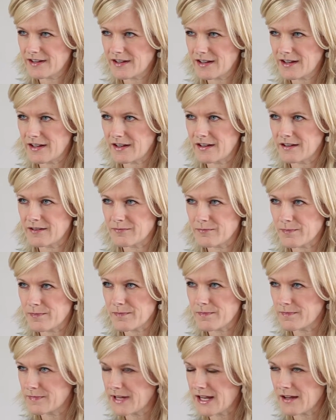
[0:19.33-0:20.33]
in
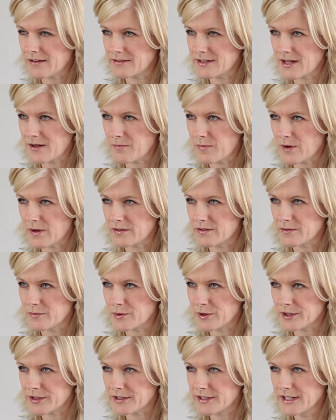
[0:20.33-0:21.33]
downtown
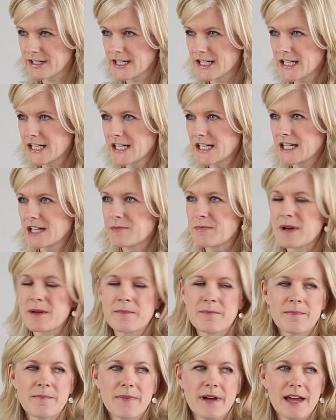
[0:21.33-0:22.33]
Baltimore.
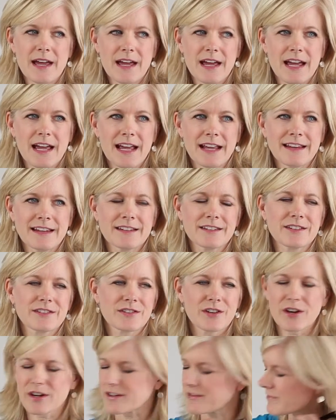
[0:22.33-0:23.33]
And this is kind